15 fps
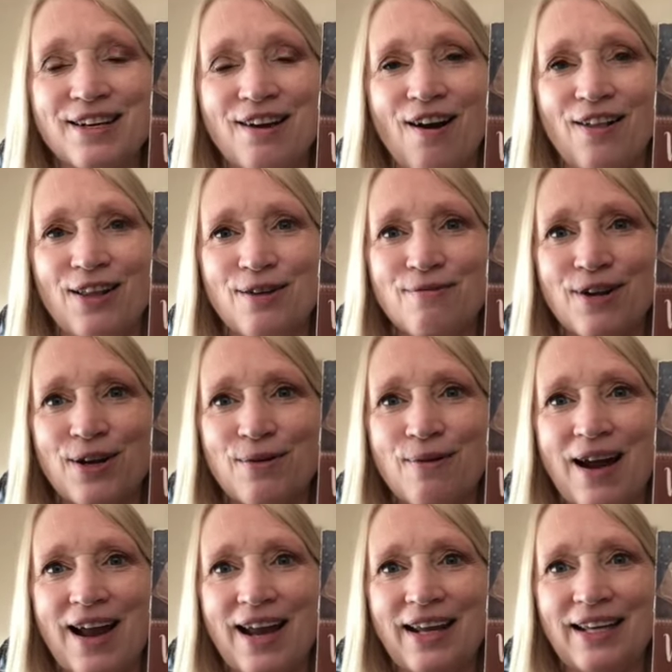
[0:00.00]
to call out right
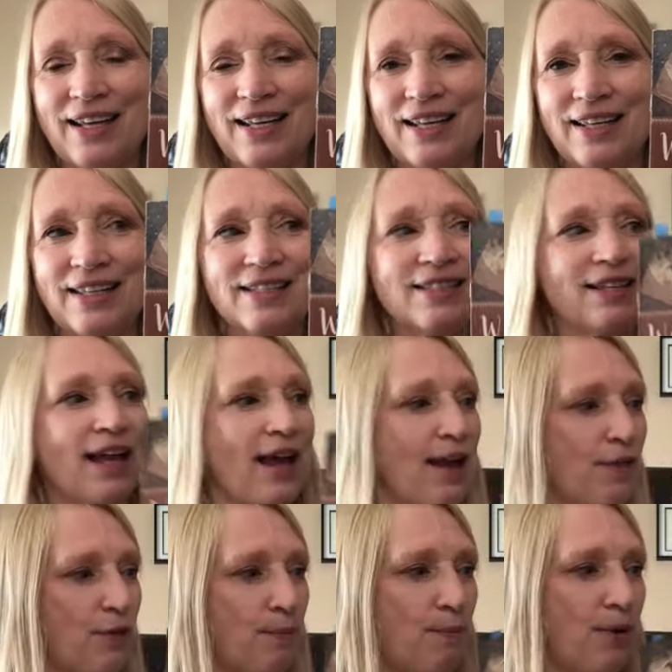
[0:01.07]
away is
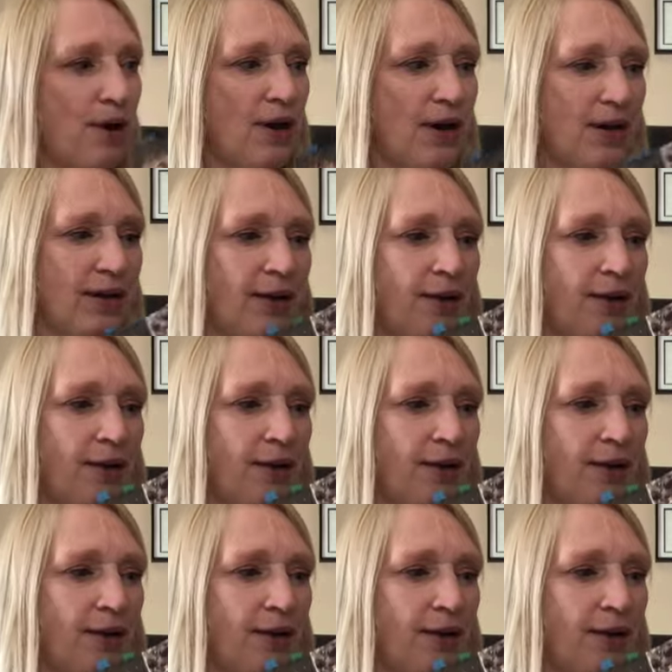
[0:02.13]
the book.